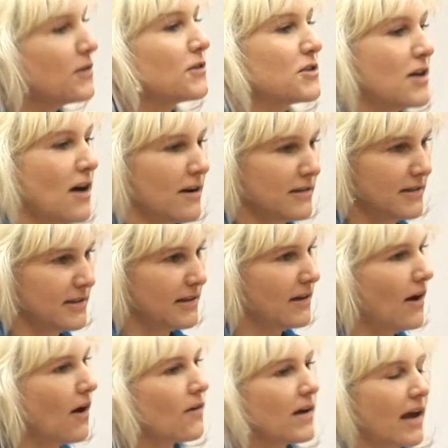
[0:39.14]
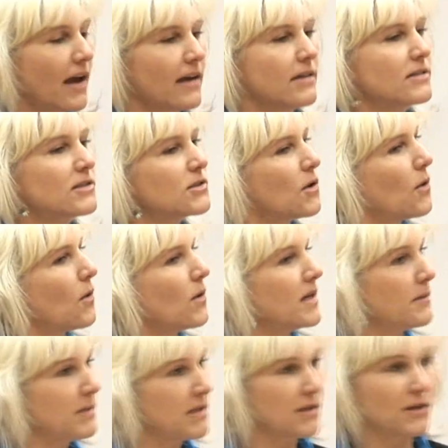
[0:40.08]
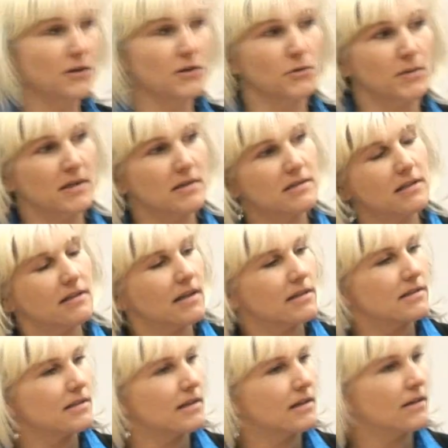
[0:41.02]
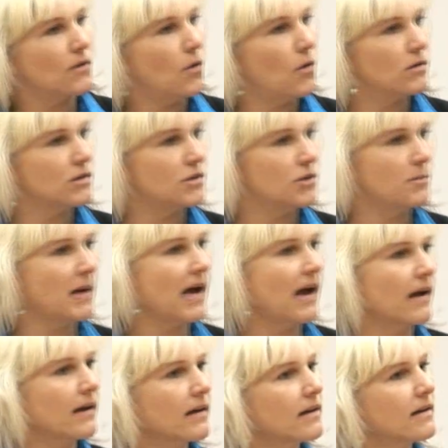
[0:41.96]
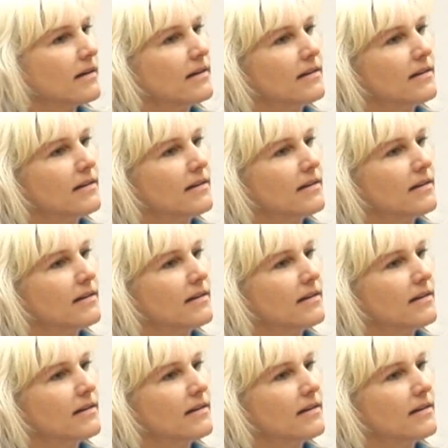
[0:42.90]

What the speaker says: With your charts, okay. So any particular reason that's holding you back?